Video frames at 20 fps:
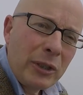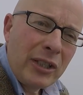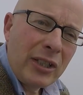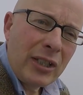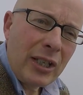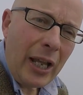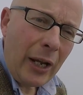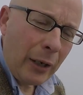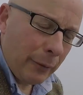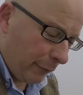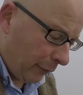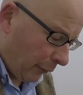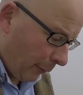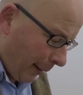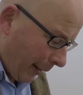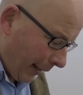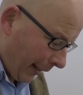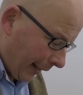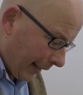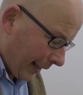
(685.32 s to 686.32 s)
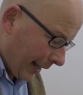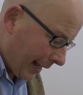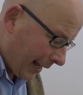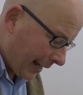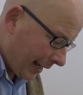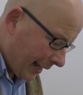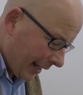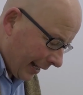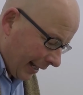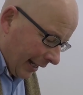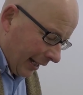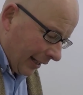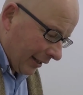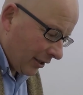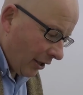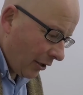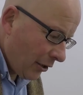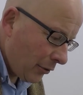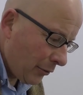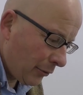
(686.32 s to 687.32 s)
slope from here.
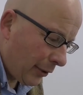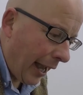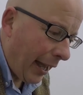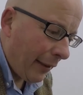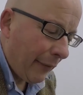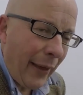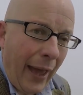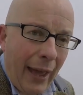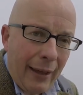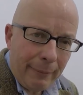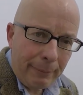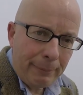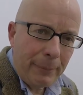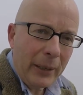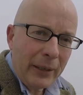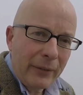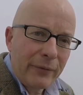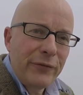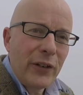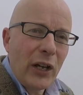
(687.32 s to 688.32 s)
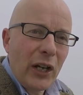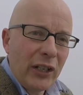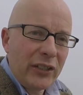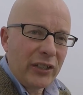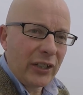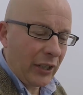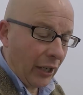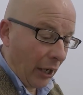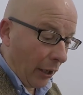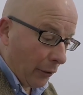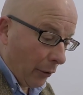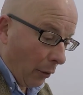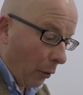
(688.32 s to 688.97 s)
So you get that bit of vertigo